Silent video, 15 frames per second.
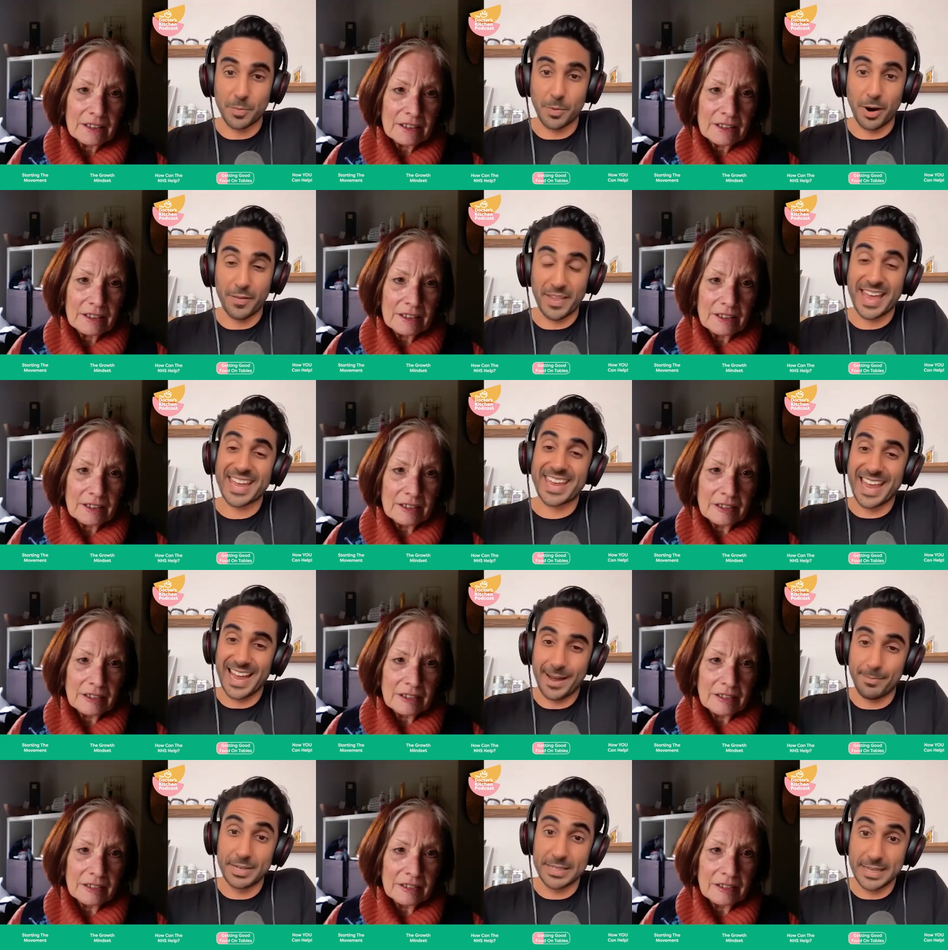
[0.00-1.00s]
Speaker 1: mind that it
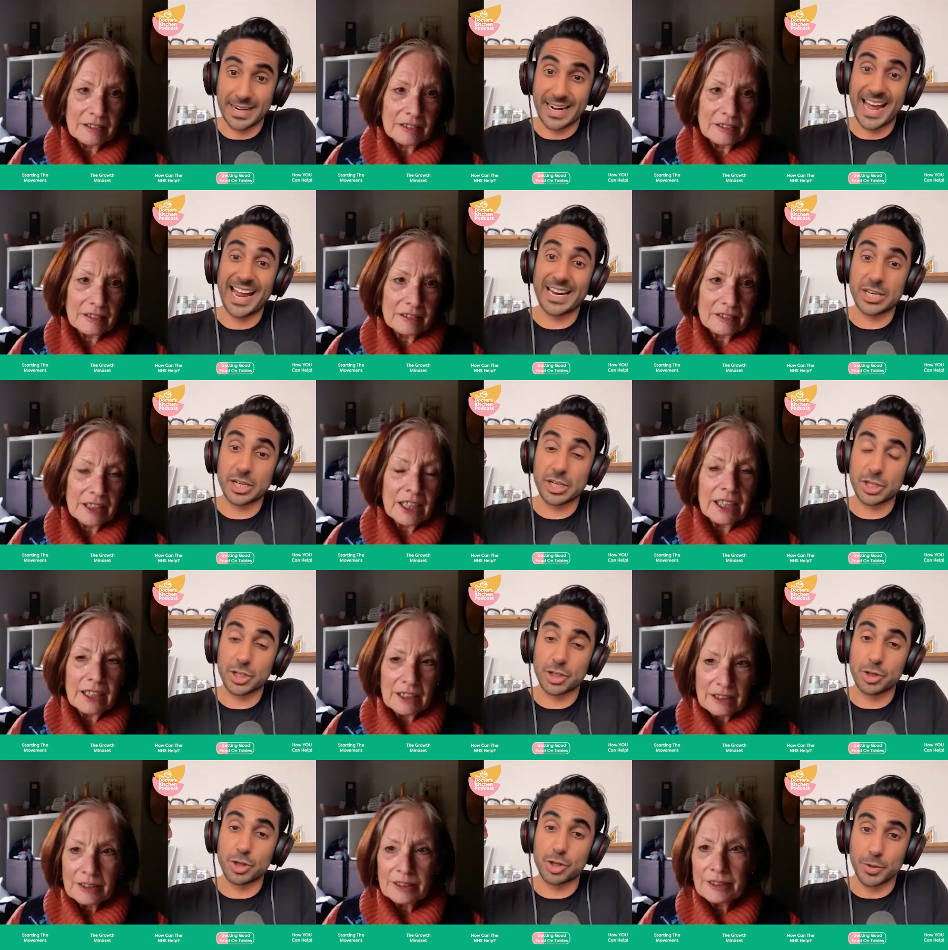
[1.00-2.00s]
can be done, and
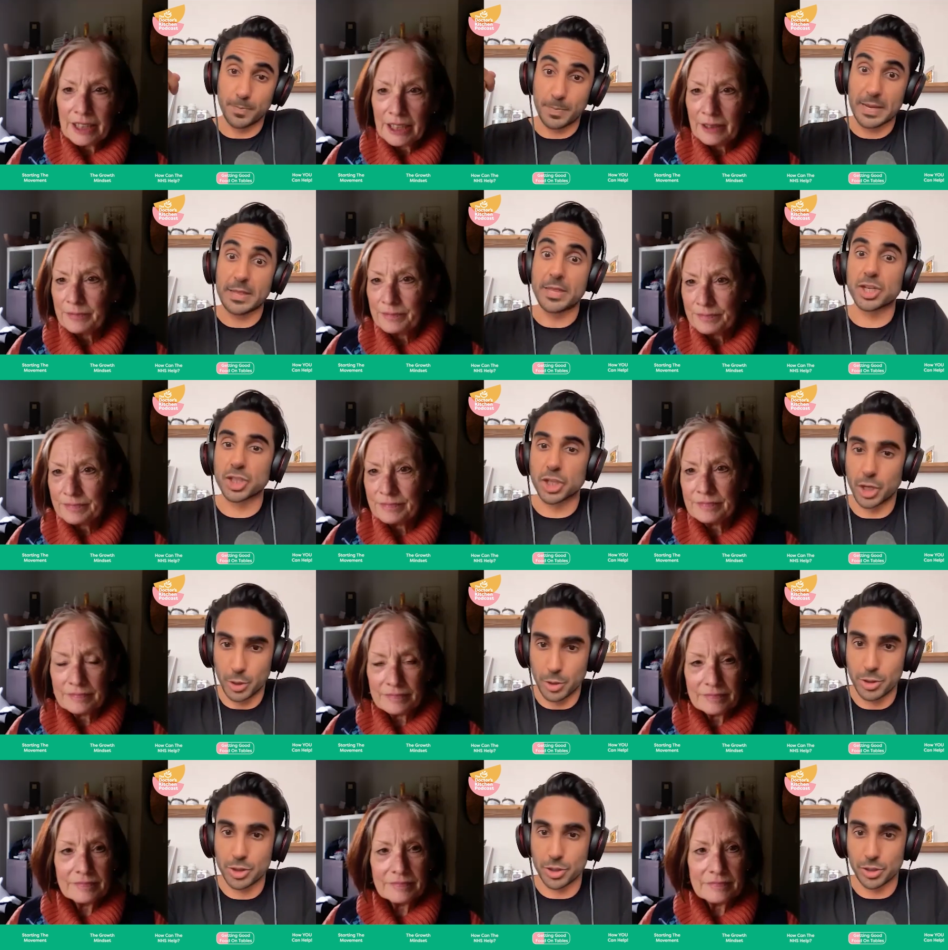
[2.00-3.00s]
you should be the
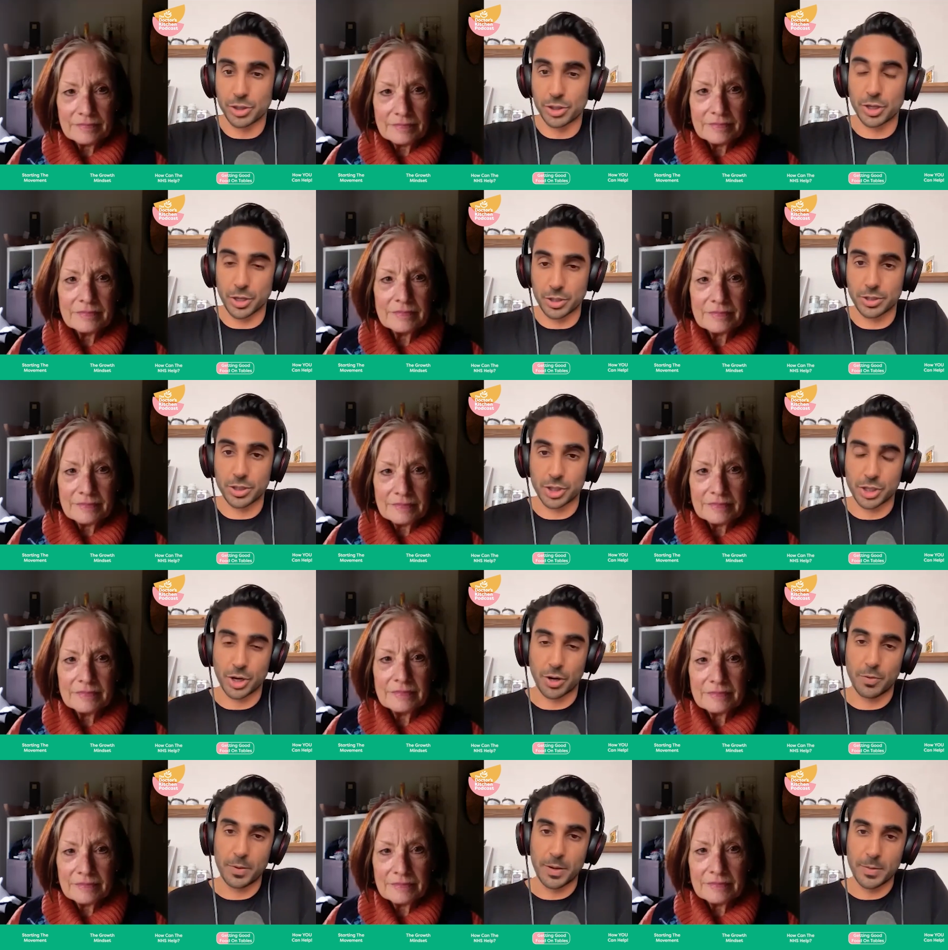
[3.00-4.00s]
solution to
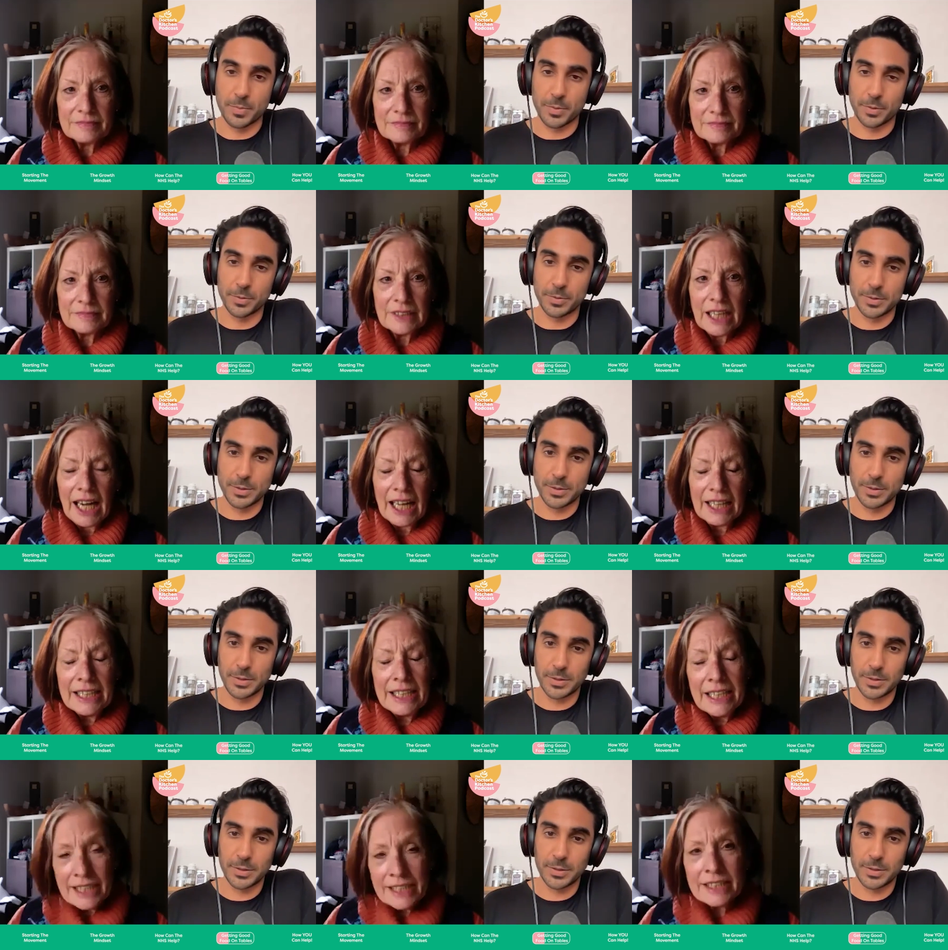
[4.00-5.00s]
show people. And
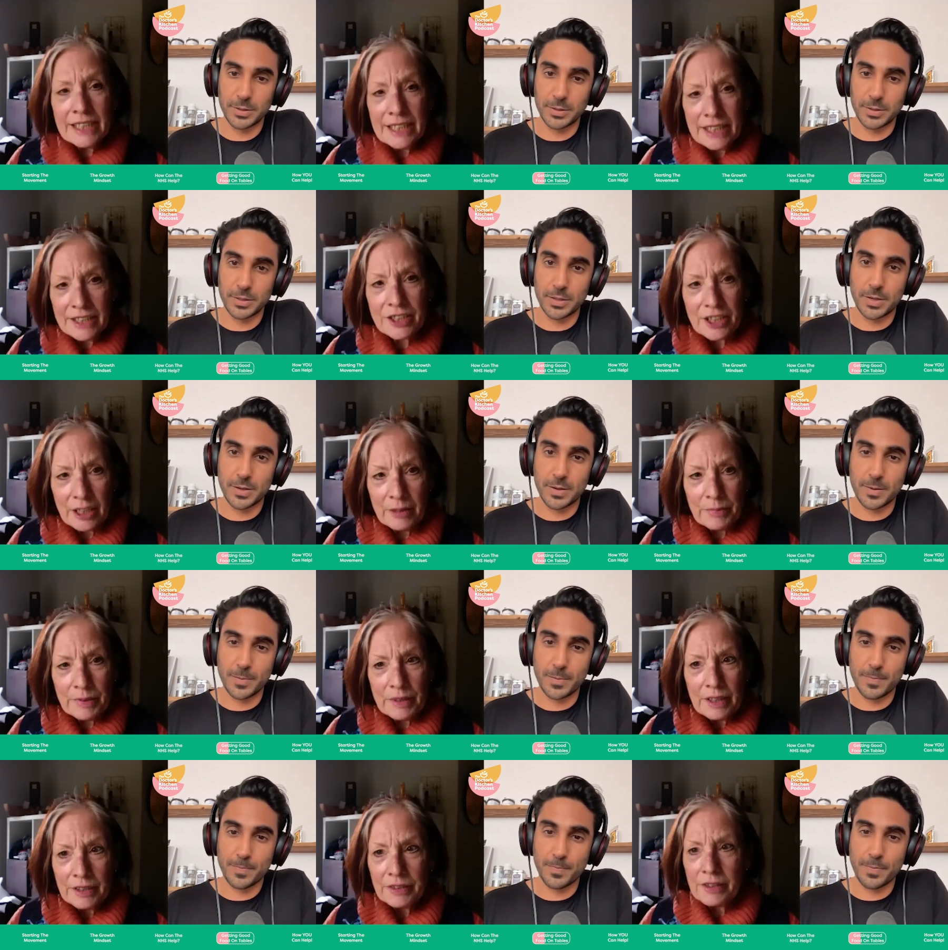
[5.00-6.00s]
it needs leadership,
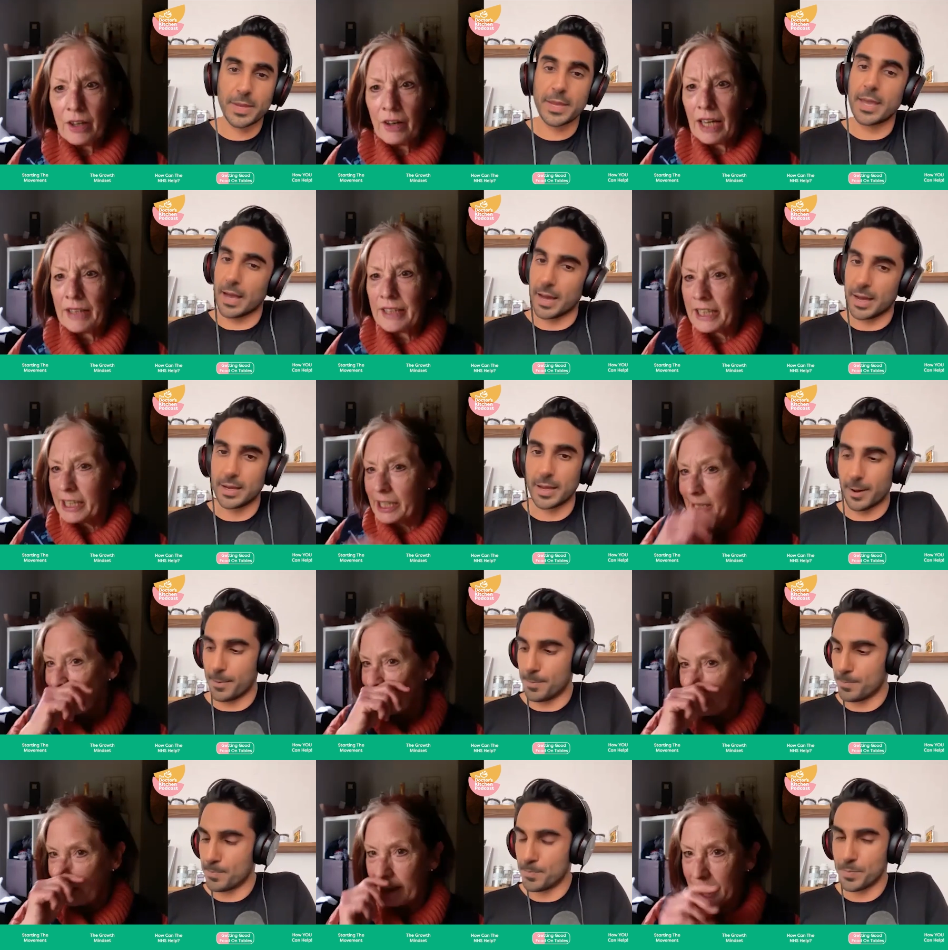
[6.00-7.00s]
you
Speaker 2: know. And the
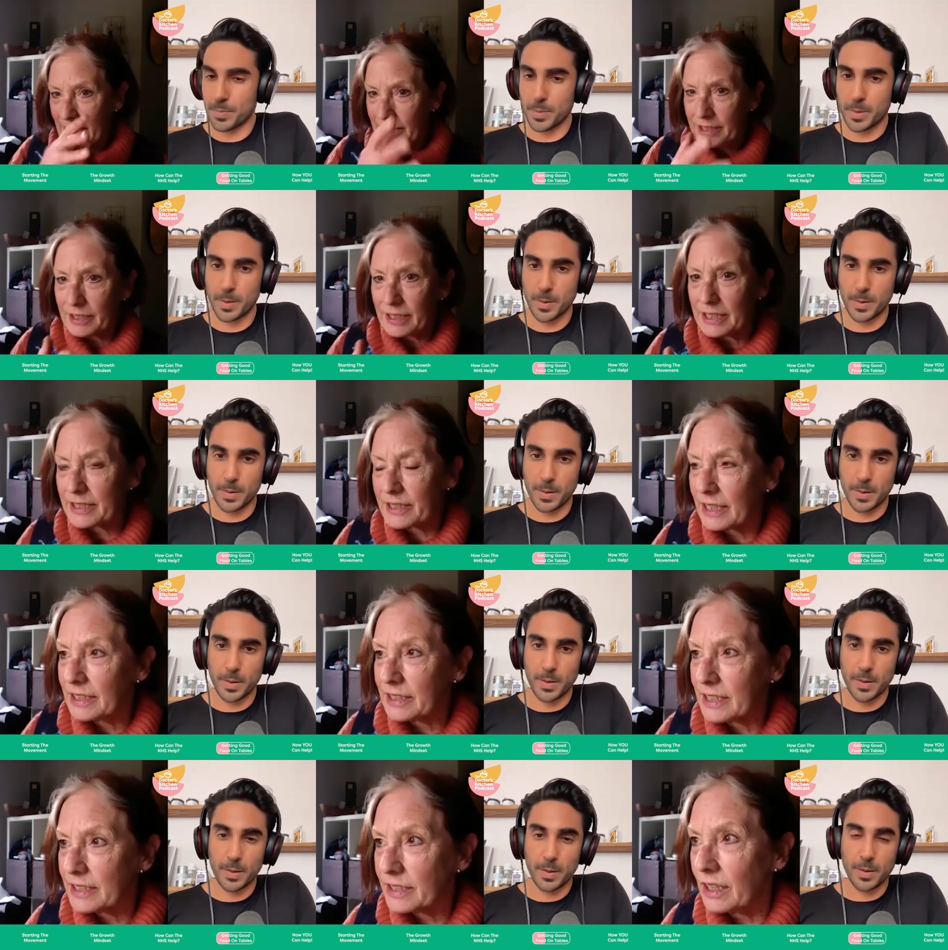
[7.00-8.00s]
key to these
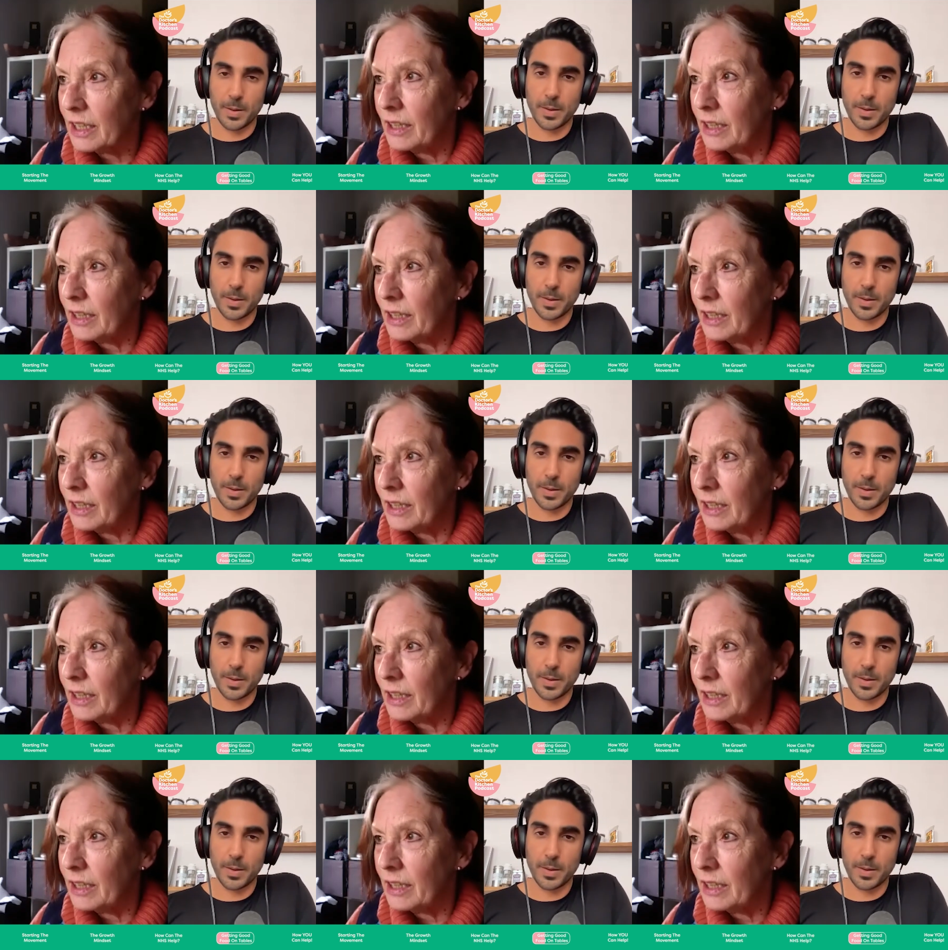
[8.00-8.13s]
things is